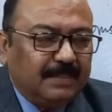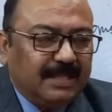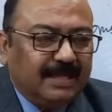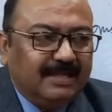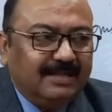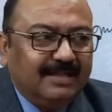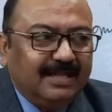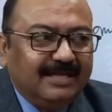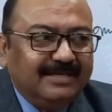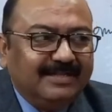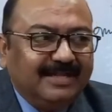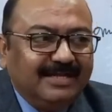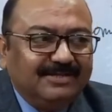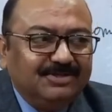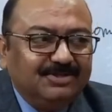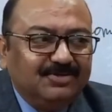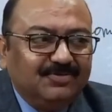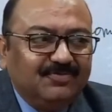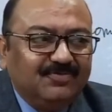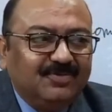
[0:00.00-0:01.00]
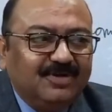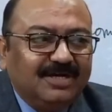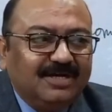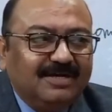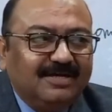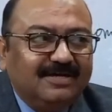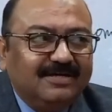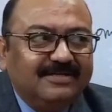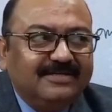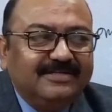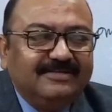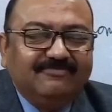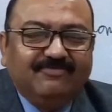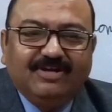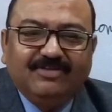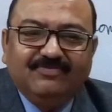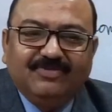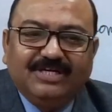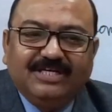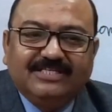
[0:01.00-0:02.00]
Like
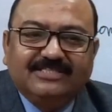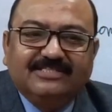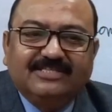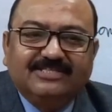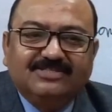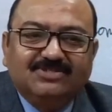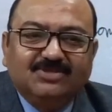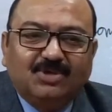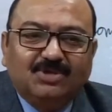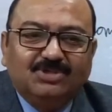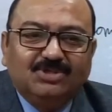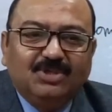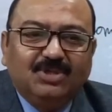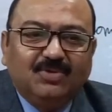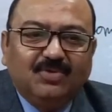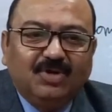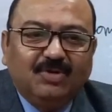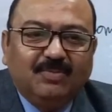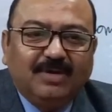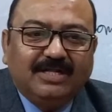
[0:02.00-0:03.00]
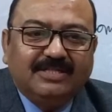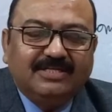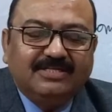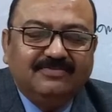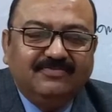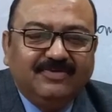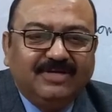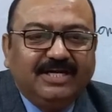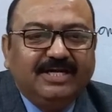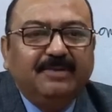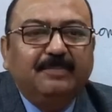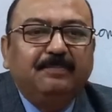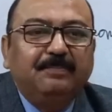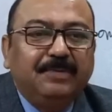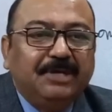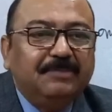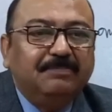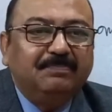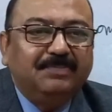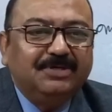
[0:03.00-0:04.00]
when we discussed audio-lingual method, we had a
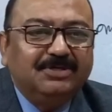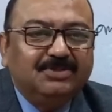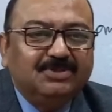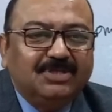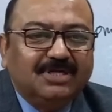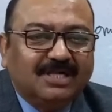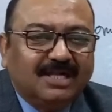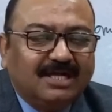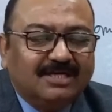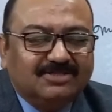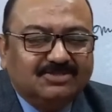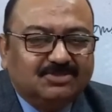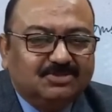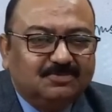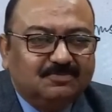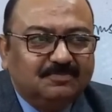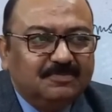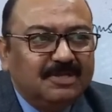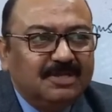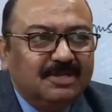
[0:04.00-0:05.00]
peep into the classroom.